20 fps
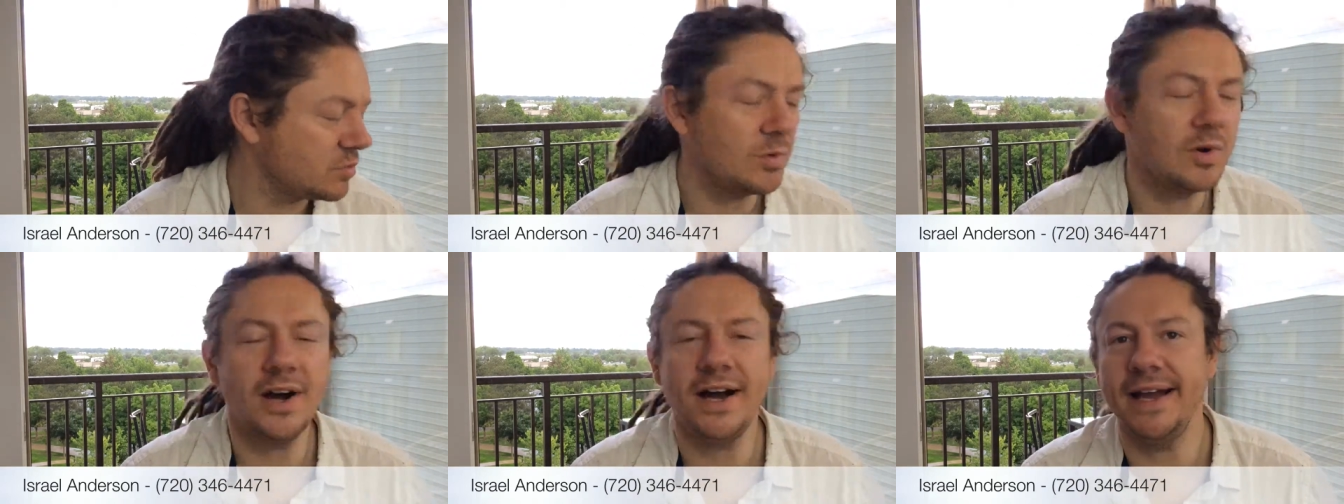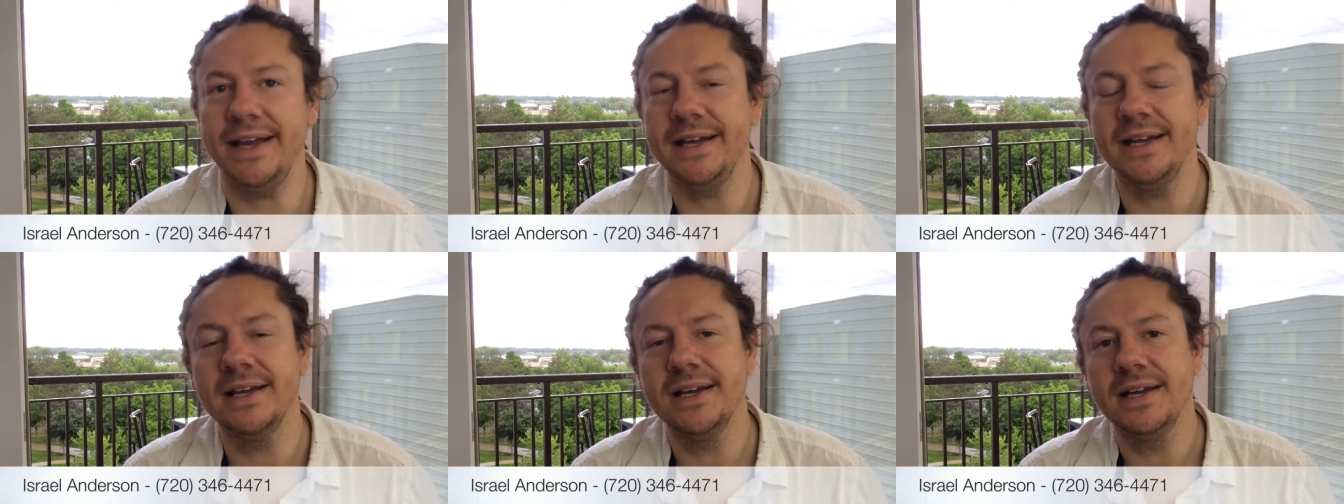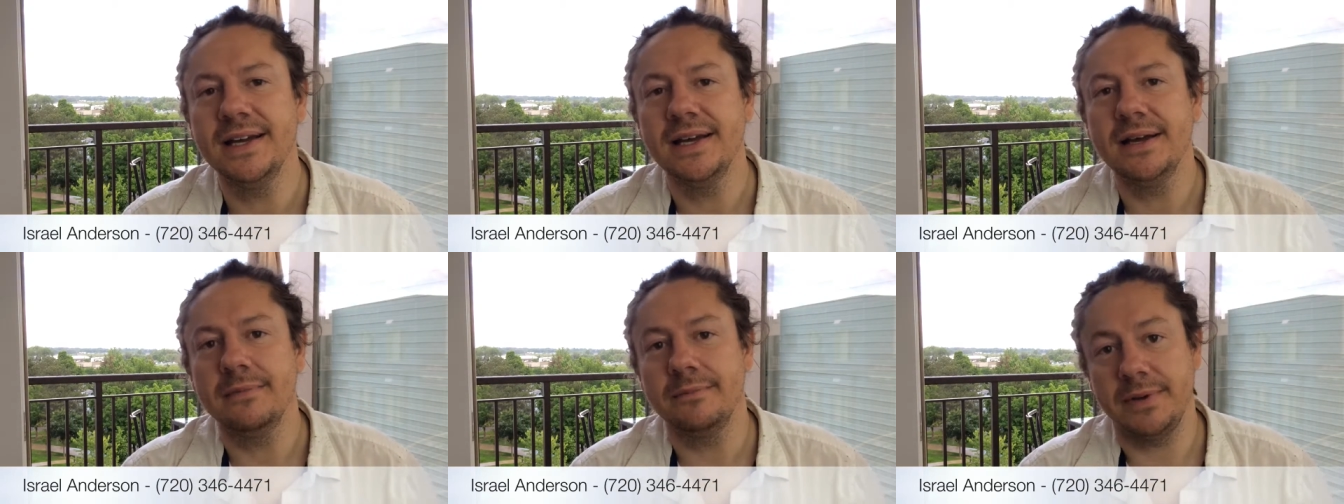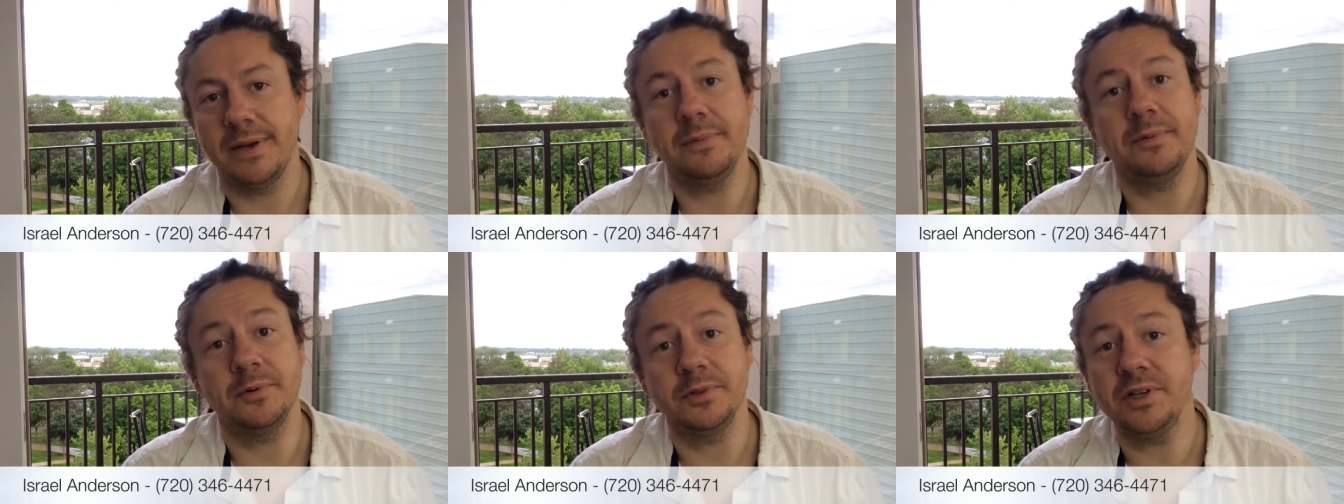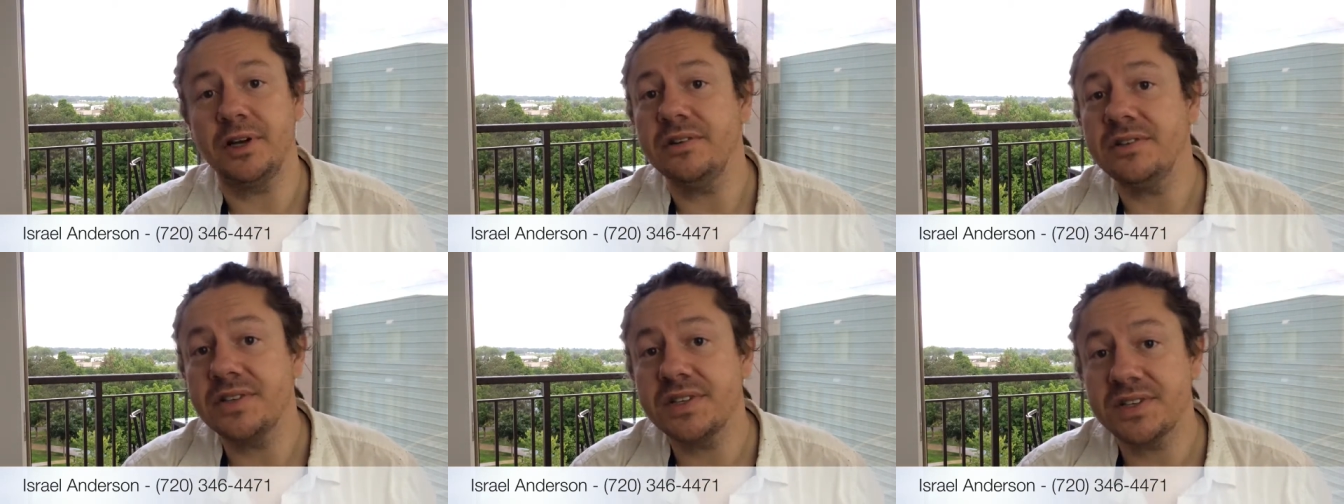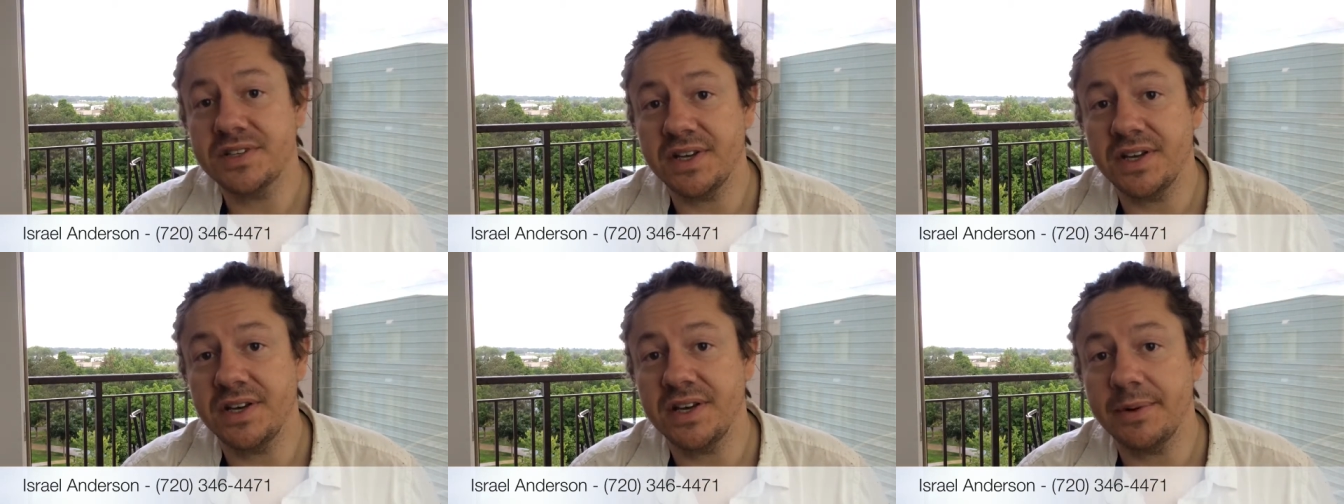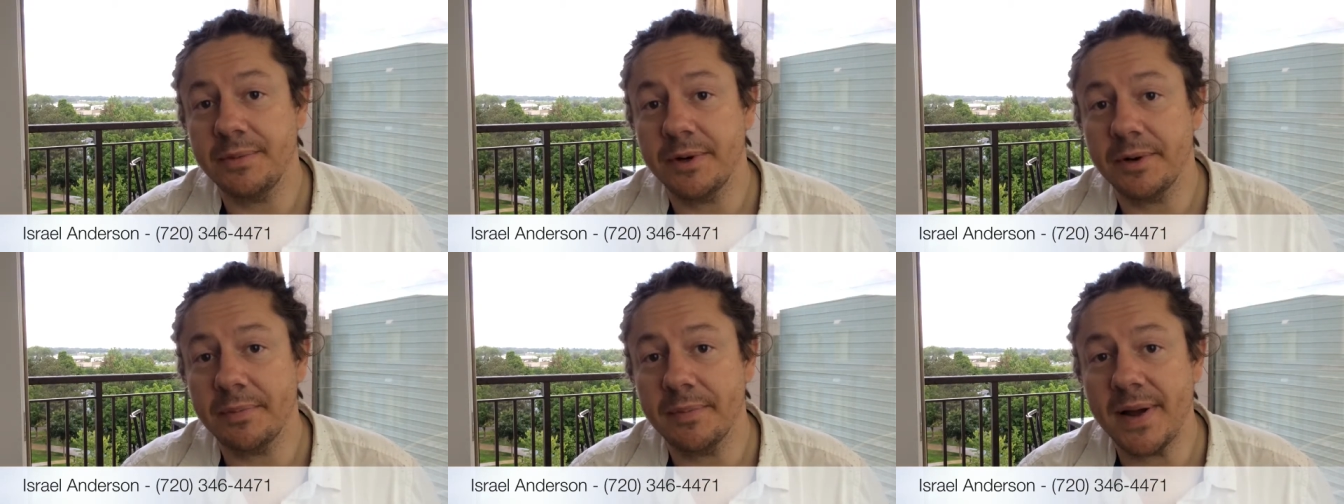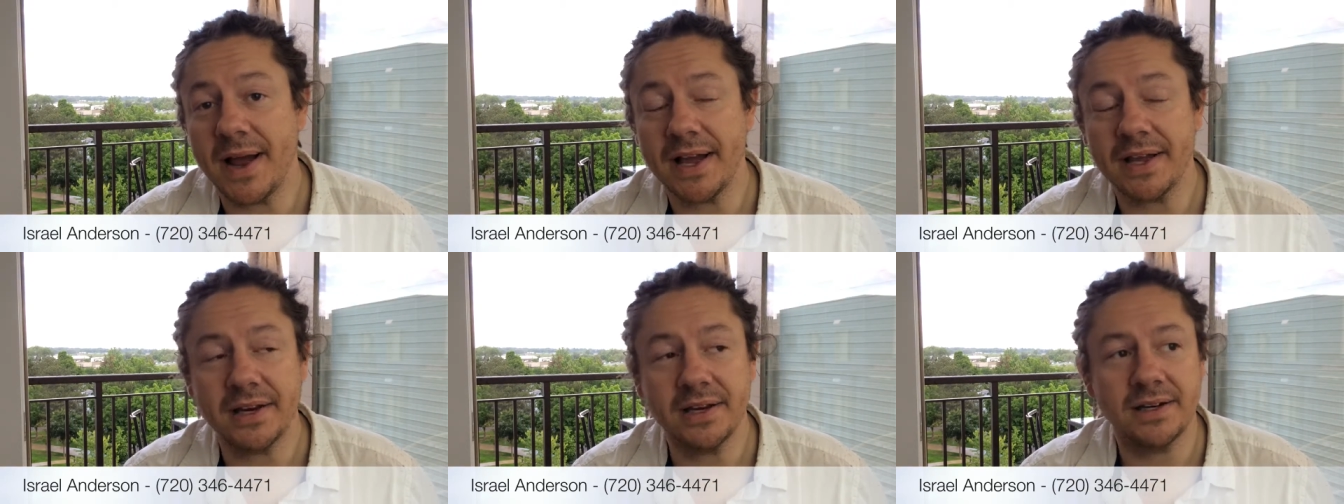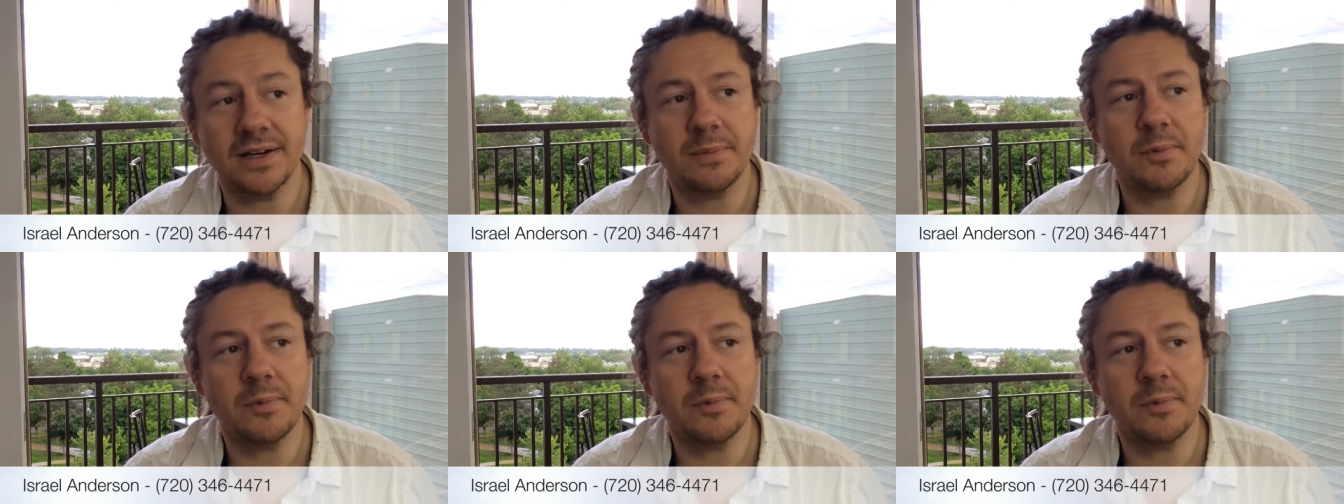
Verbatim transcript: why people don't succeed in network marketing.